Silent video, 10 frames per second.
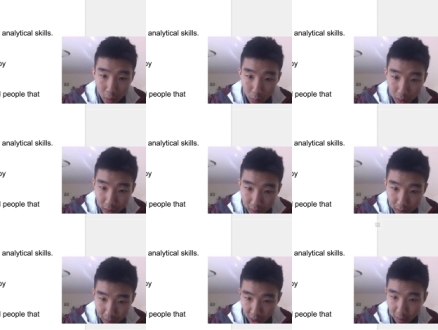with
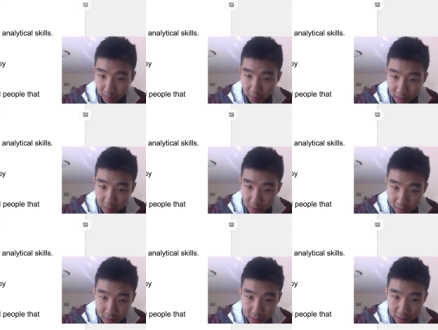the proper
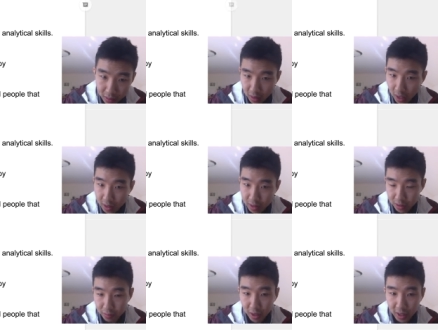fundamentals so you're not
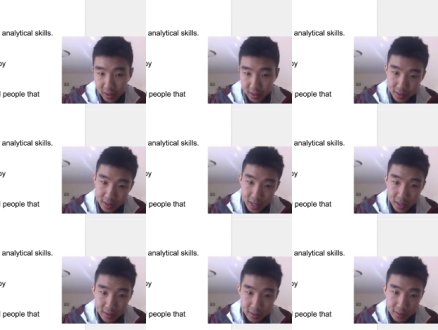just writing syntax.